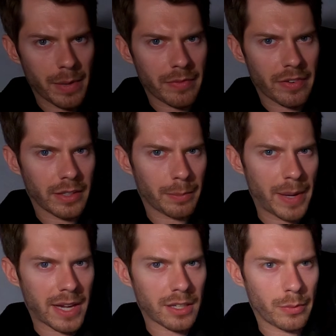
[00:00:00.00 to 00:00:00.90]
Maybe if I like
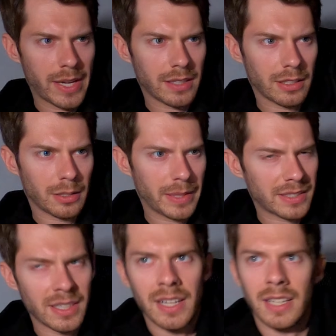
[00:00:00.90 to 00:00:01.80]
back it away a little
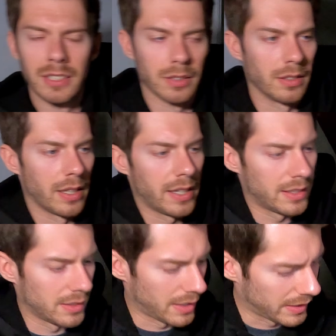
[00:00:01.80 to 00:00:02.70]
bit so the light
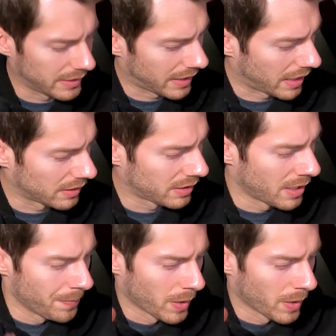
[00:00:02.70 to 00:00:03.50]
isn't as intense.